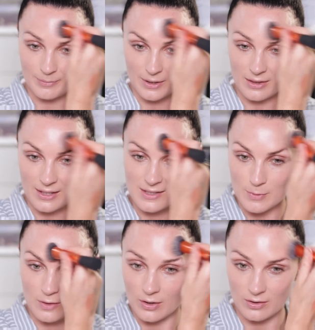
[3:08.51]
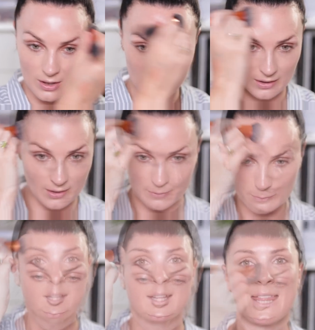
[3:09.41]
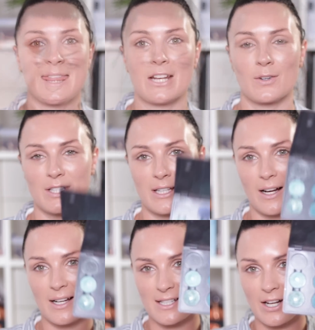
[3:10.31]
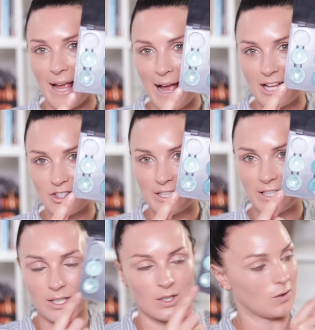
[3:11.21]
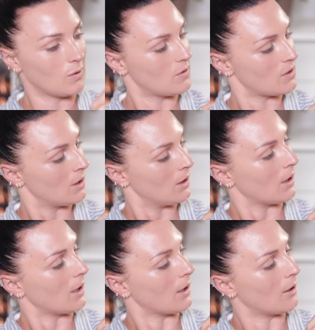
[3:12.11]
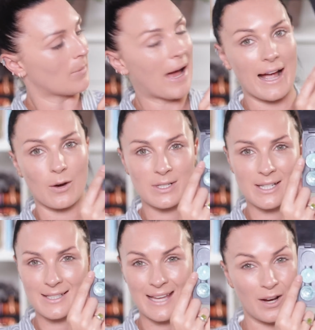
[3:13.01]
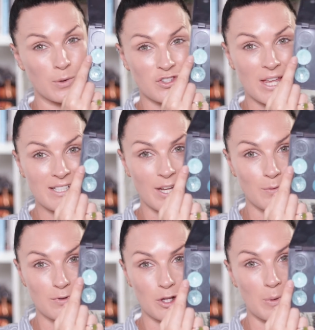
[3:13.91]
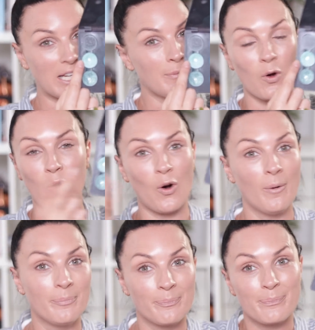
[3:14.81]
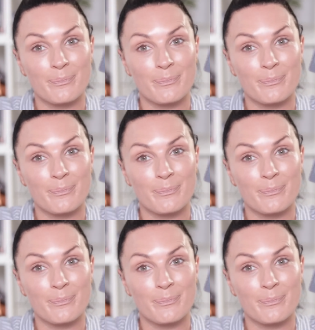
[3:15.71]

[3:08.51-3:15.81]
But things move on, don't they? Then onto the eyes, and I actually used um, Aquadisiac, which they don't do anymore.